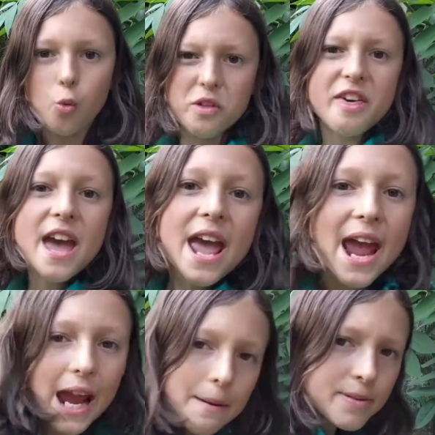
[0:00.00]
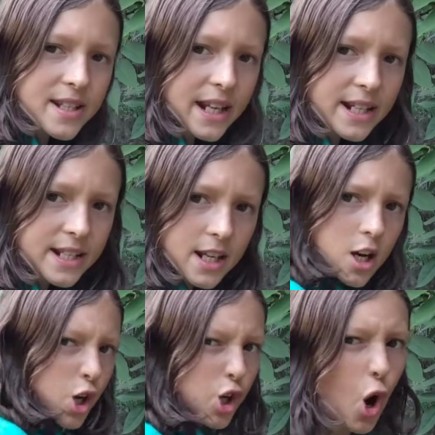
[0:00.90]
with hemp seeds,
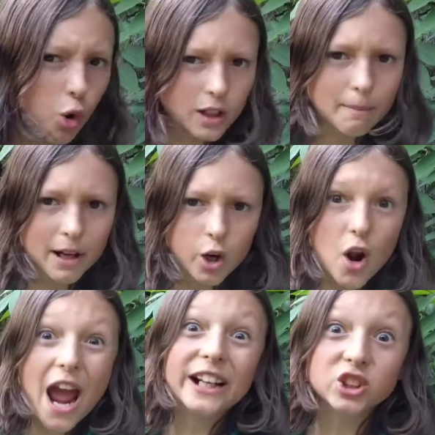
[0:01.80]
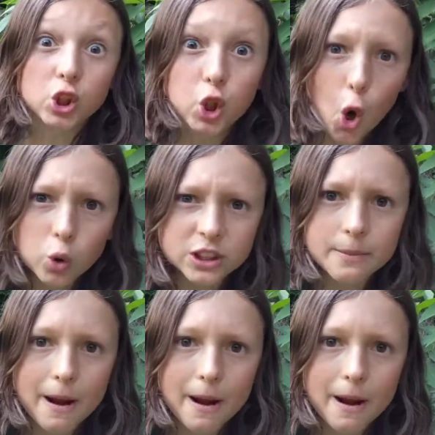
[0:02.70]
coconut butter, and goji